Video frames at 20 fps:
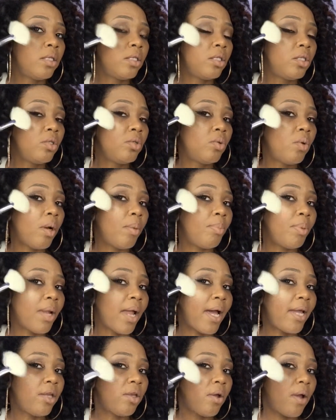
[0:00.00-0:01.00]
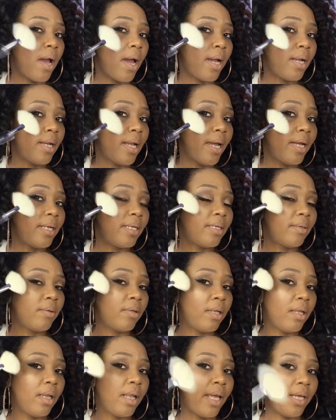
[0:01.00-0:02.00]
to apply your highlight
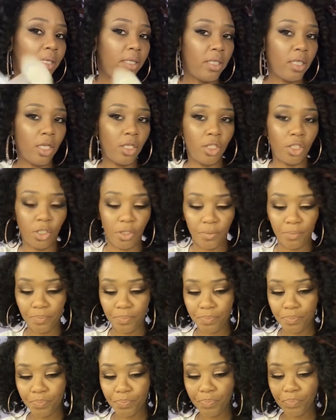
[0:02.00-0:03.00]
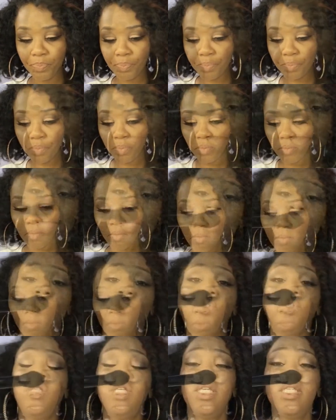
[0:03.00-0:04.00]
like such. I
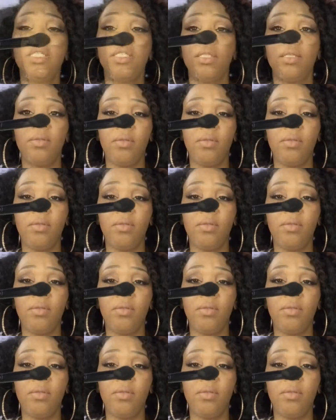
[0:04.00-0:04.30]
use this